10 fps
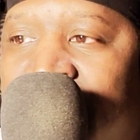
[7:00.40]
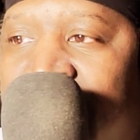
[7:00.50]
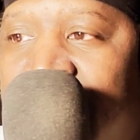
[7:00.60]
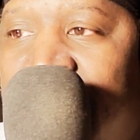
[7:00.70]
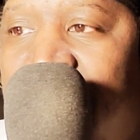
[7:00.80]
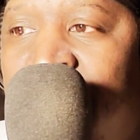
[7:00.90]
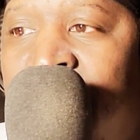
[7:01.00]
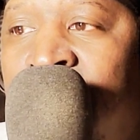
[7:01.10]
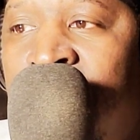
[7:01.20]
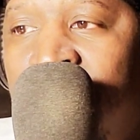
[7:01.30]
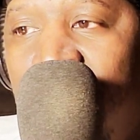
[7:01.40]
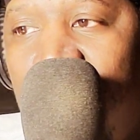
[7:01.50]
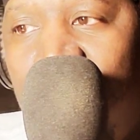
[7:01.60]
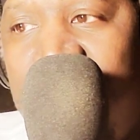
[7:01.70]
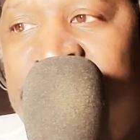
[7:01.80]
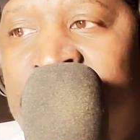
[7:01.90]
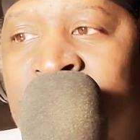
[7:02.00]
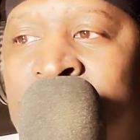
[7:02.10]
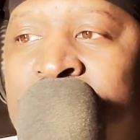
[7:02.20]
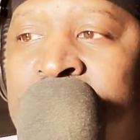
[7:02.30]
to him. What's up?